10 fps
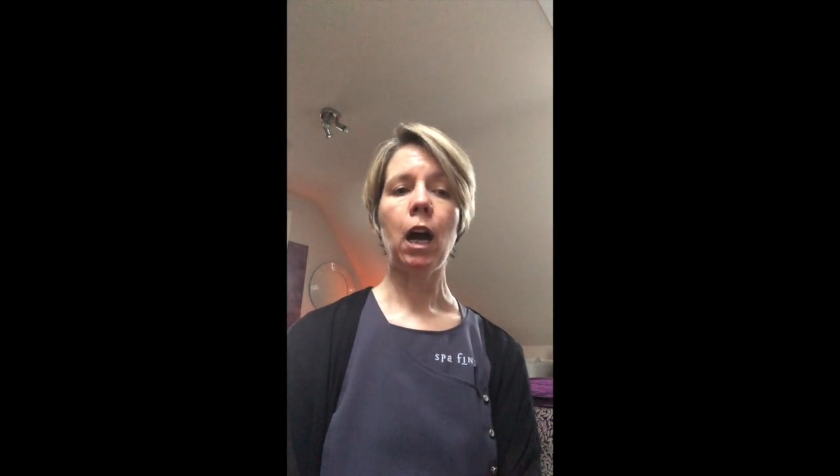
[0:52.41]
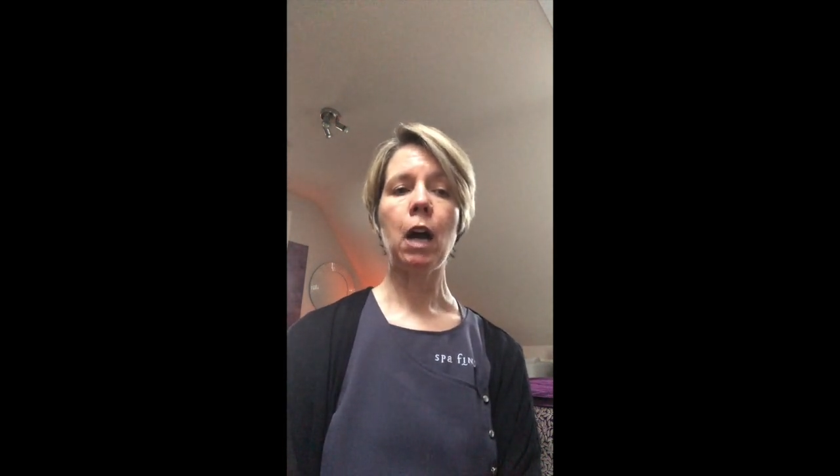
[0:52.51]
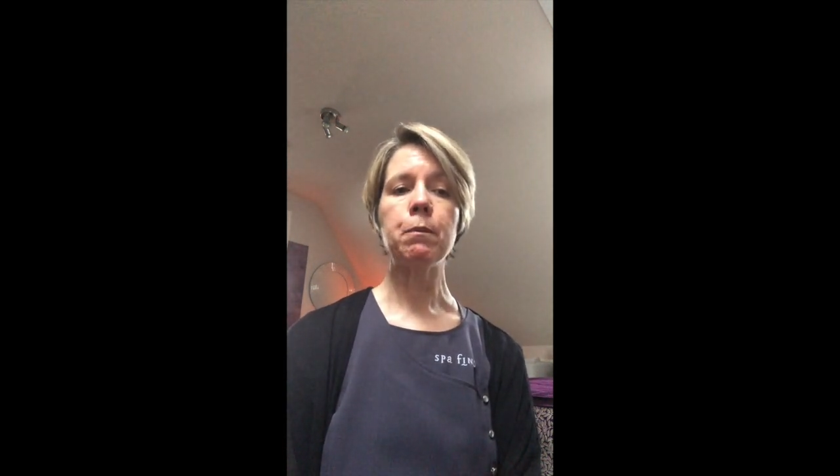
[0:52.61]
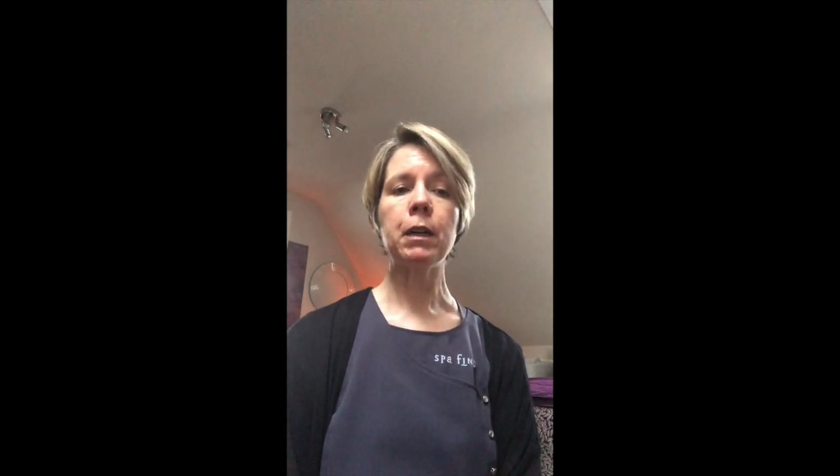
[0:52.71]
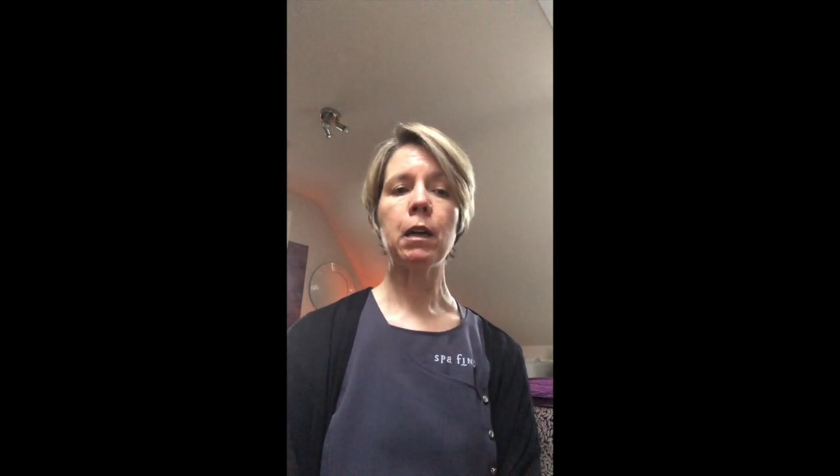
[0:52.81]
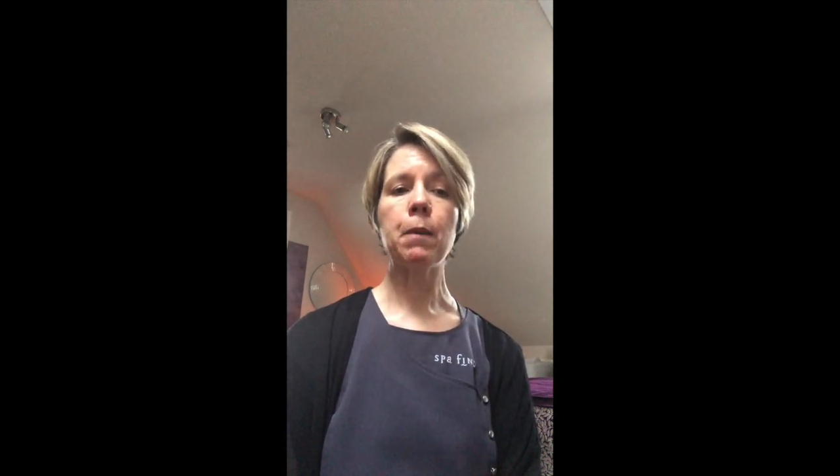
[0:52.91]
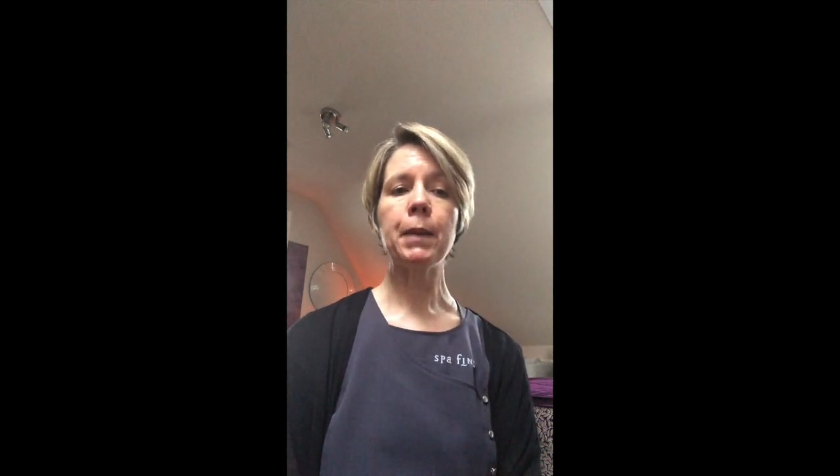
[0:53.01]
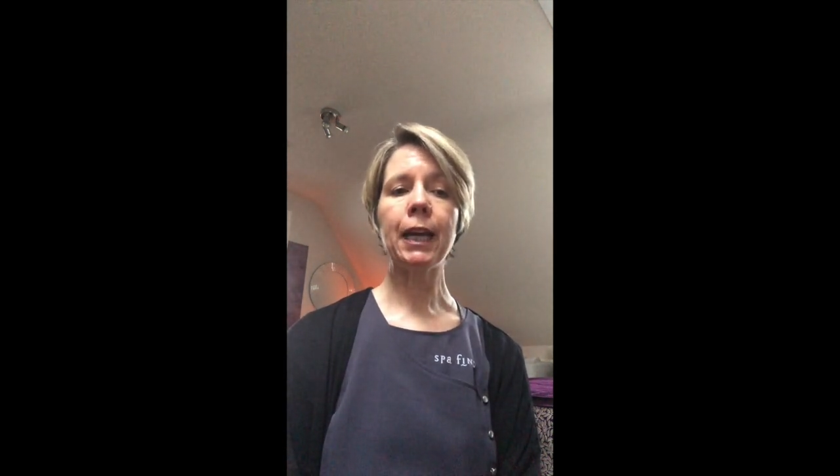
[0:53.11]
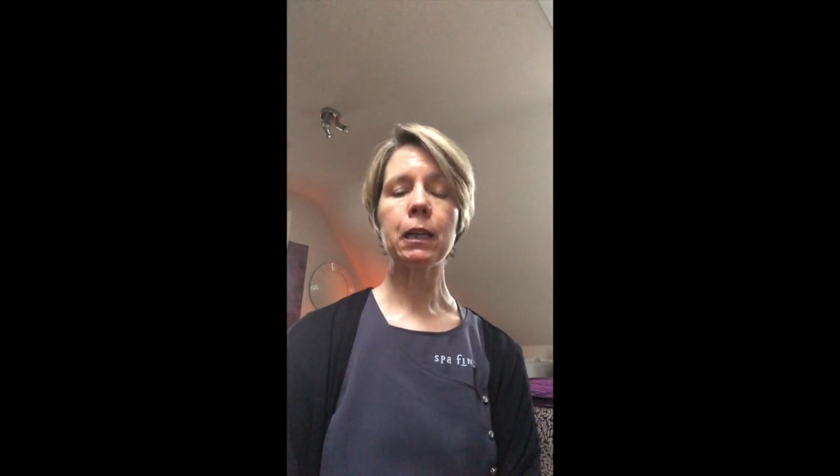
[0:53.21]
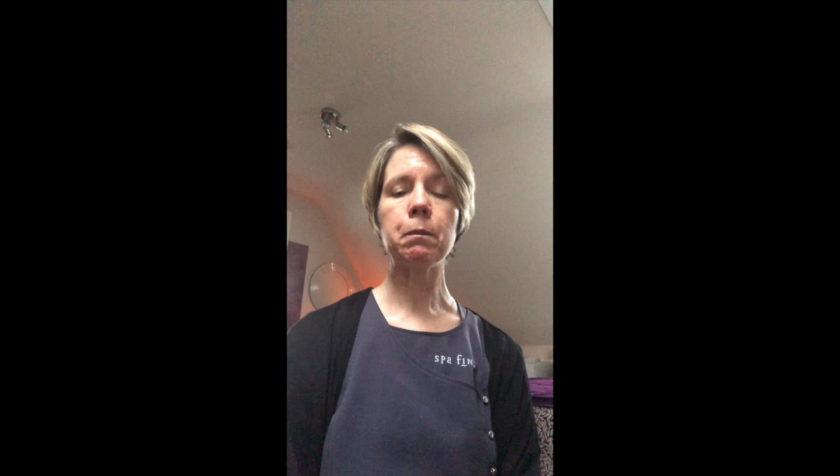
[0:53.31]
a
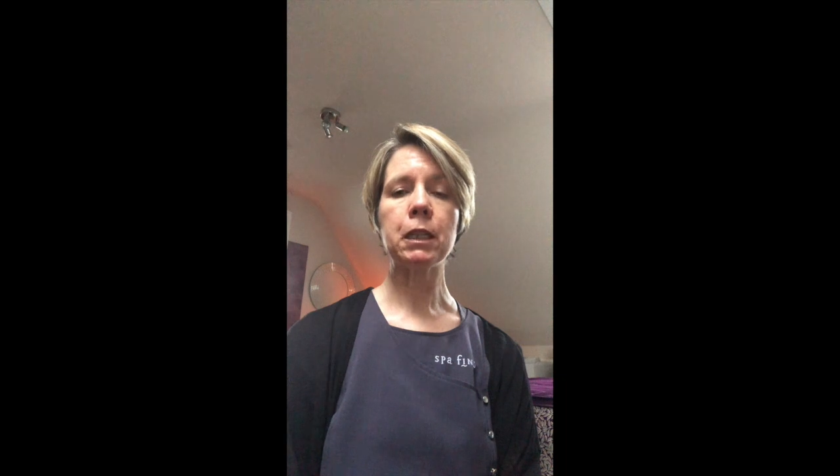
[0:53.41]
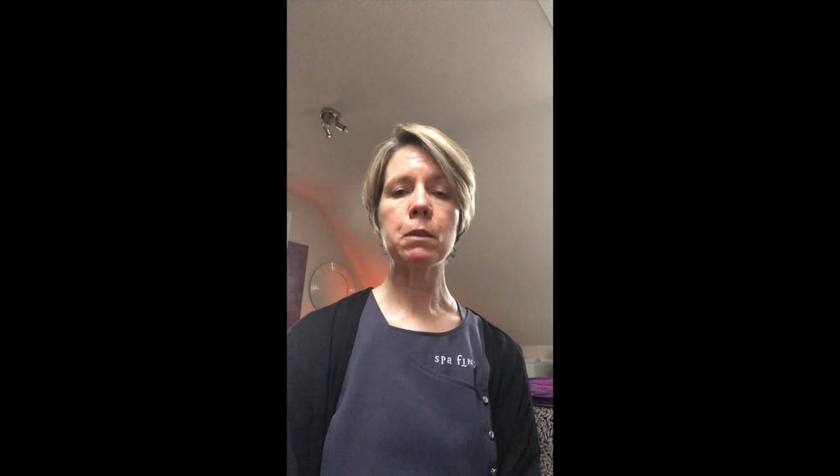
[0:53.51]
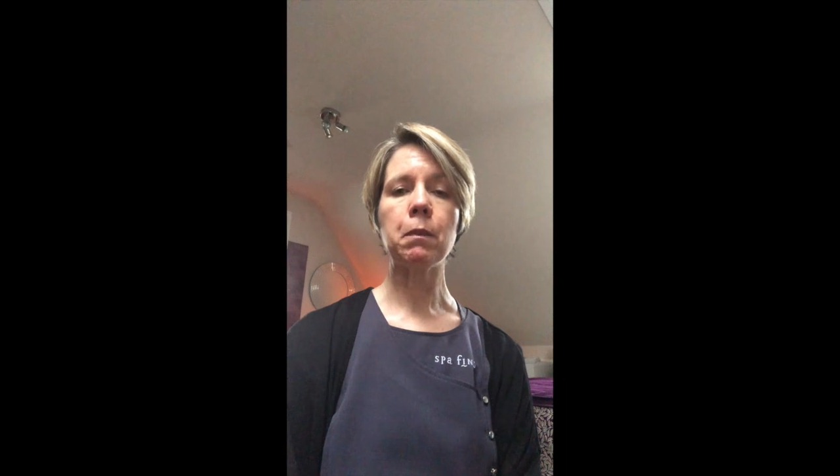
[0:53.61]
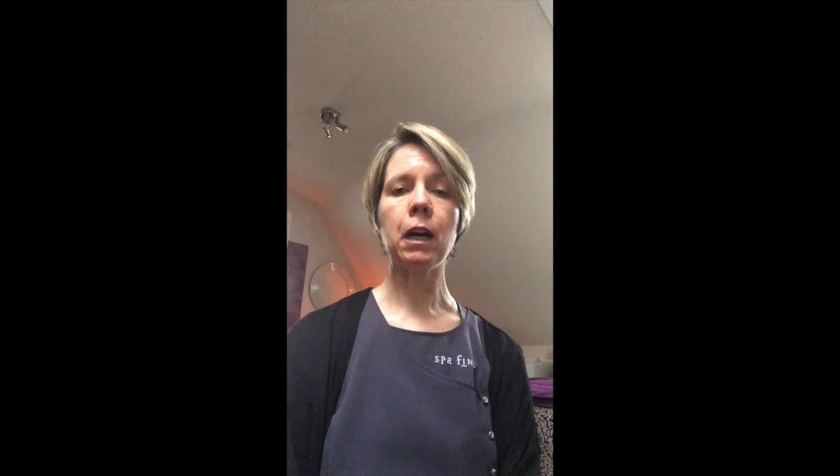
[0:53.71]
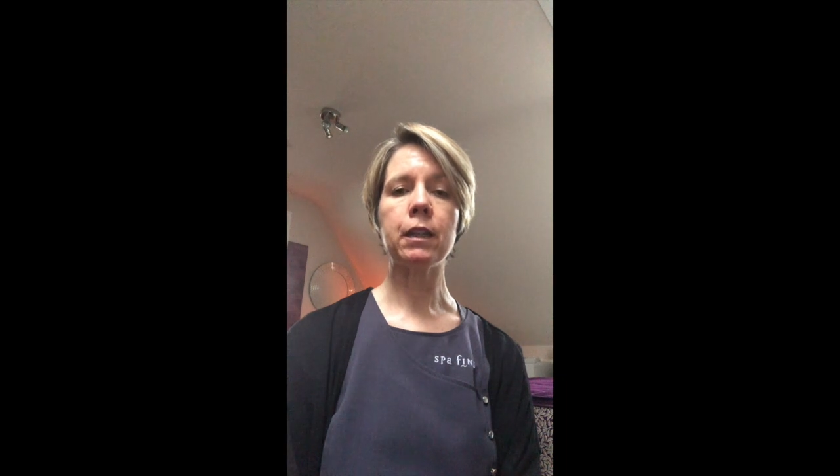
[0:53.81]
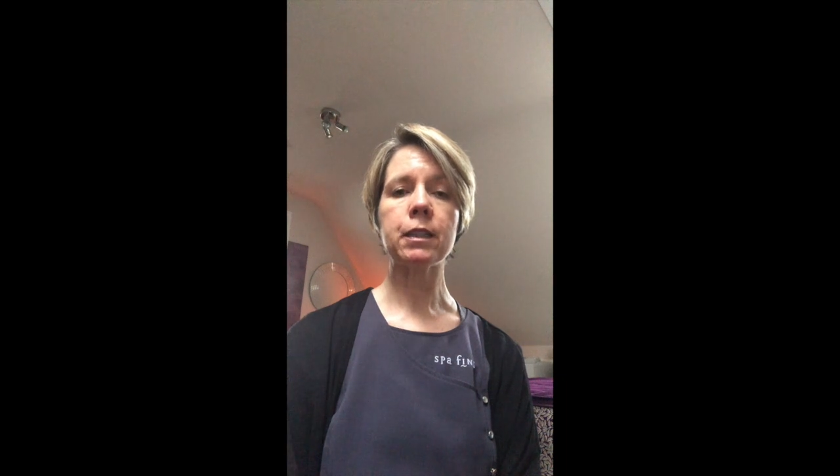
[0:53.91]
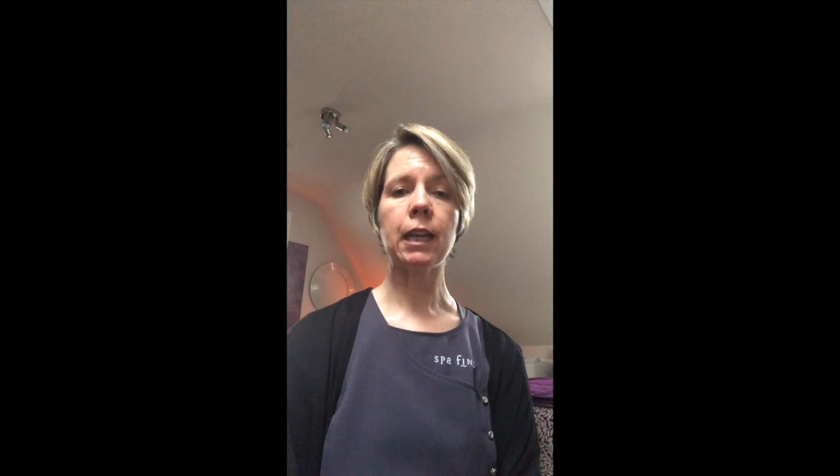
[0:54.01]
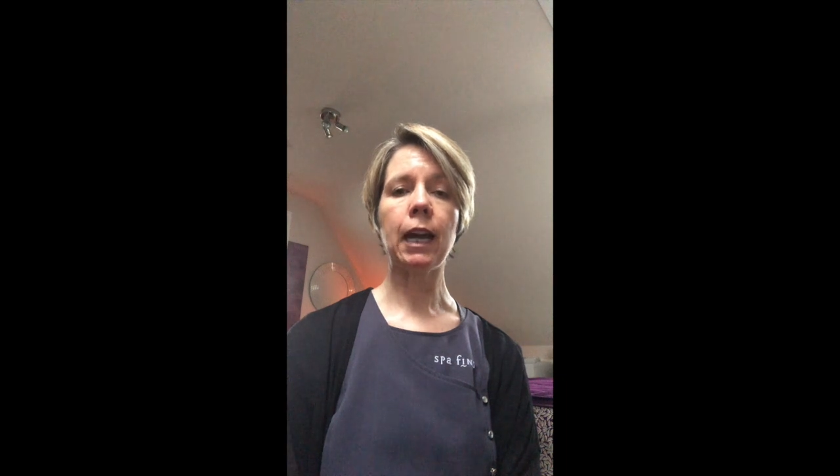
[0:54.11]
black mud mask